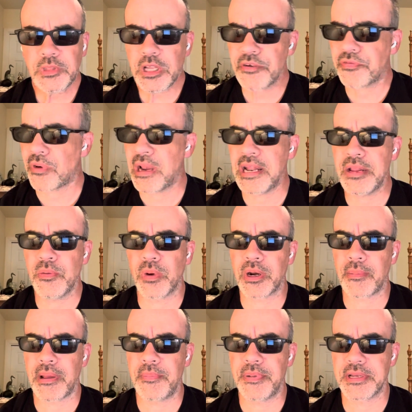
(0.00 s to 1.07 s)
for any one of
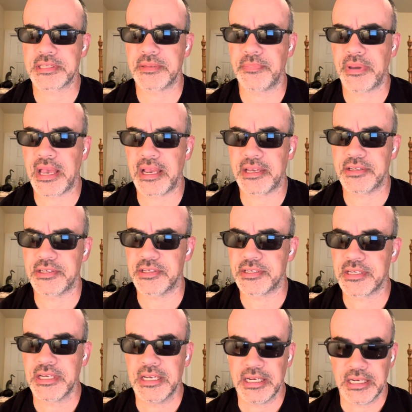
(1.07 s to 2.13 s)
my picks and packages.
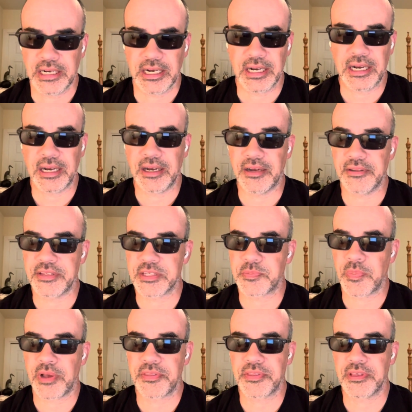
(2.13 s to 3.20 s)
This
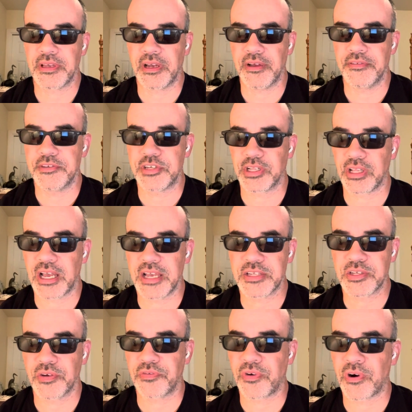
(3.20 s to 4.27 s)
month of July
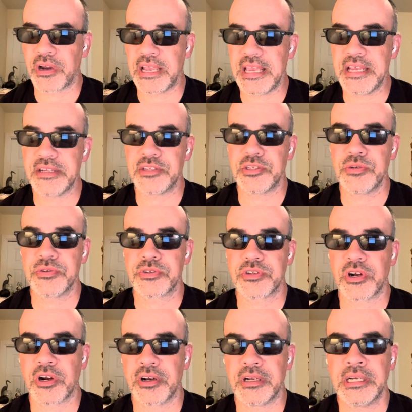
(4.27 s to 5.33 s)
so far, 8-2
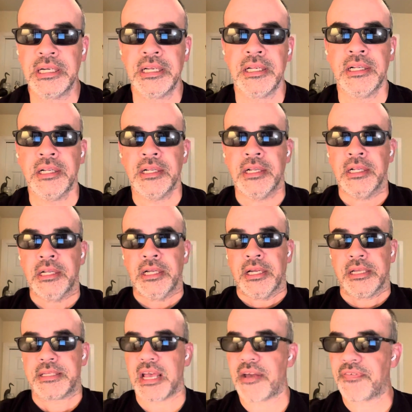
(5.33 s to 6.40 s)
start.
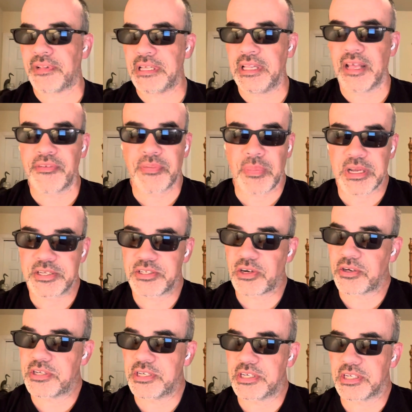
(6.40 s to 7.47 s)
Definitely loving my
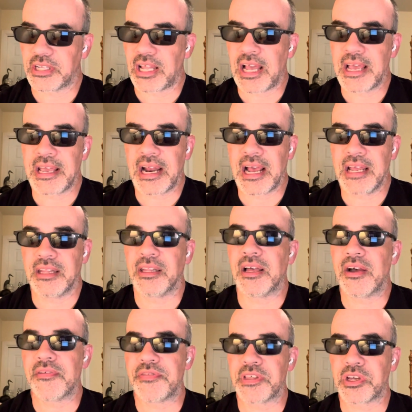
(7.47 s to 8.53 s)
start to July, and I
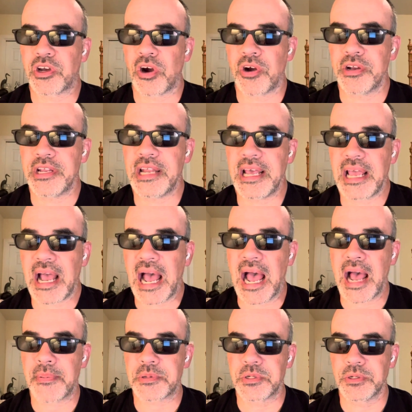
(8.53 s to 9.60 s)
love the card today.
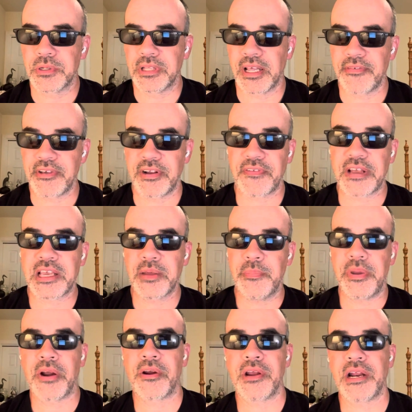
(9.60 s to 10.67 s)
Absolutely love it. If I could
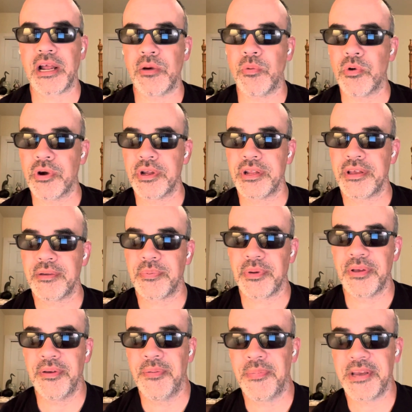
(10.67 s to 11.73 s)
marry it, I would,
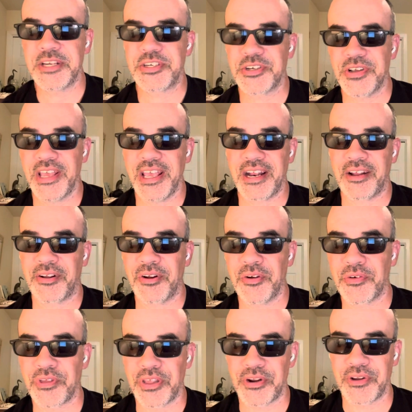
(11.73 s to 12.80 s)
but make sure you head on
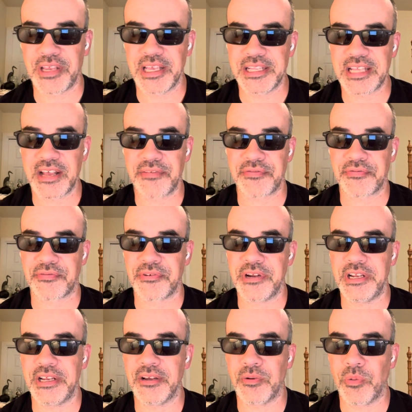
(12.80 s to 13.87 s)
over there and get that
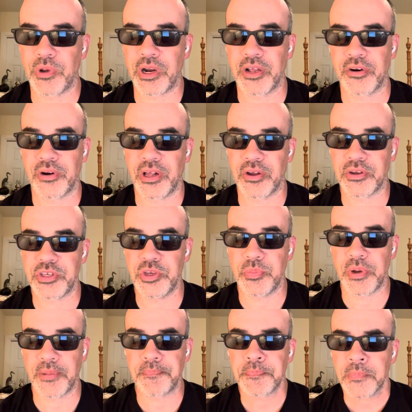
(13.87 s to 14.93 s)
free $100
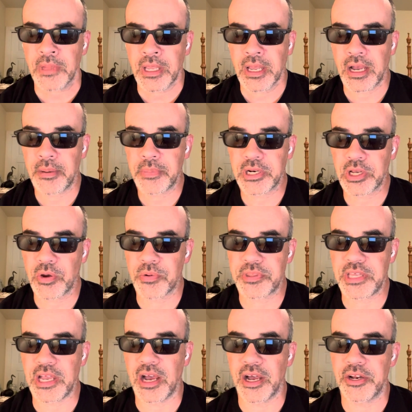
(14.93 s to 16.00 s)
coupon. I'm going to go with
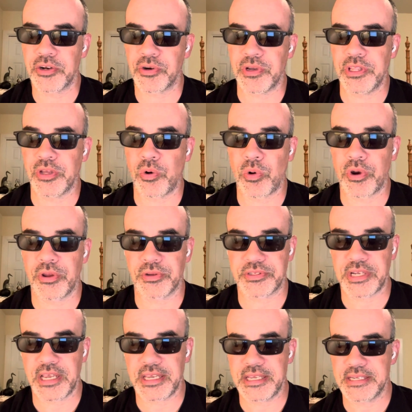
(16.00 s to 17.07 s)
the under in the
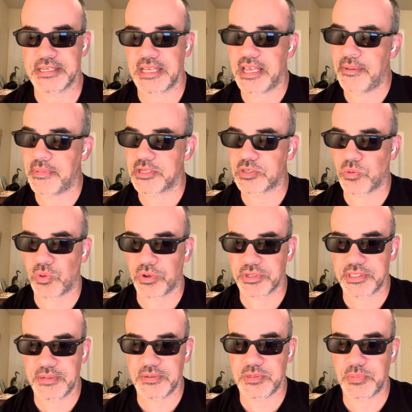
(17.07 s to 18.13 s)
Orioles-Yankees game, as the world
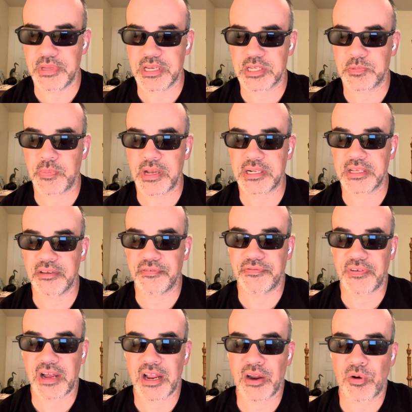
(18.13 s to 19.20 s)
seems to be expecting
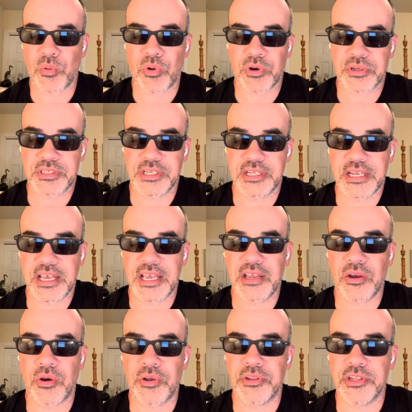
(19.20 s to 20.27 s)
fireworks today
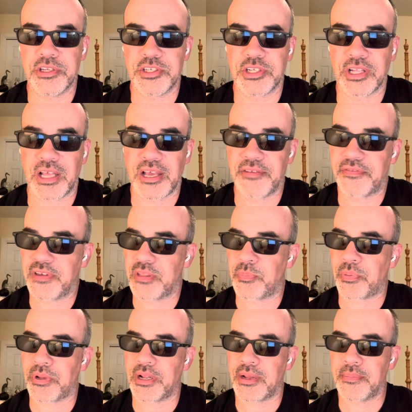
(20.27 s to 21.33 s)
on the July 5th,
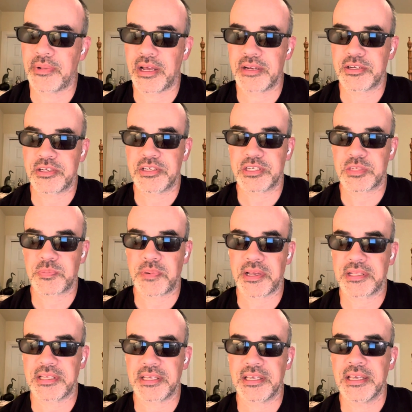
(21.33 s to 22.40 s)
but I'm not just
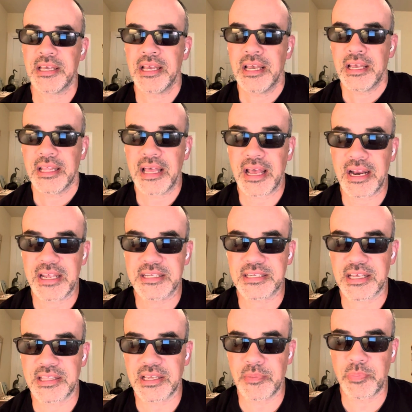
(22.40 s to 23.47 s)
expecting that, as
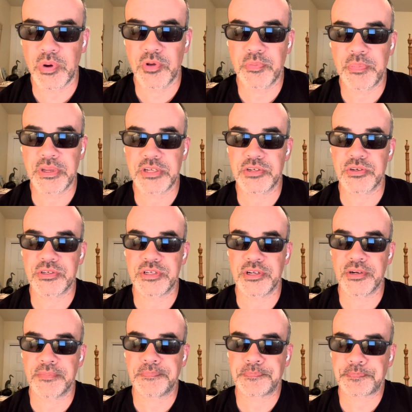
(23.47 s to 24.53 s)
I think both pitchers
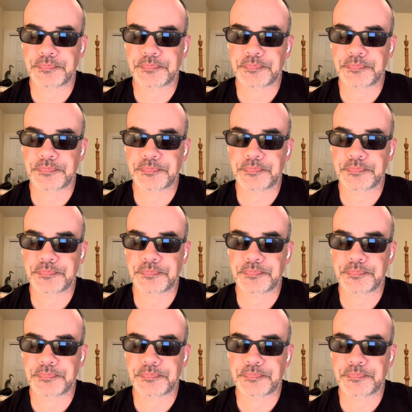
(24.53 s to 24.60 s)
here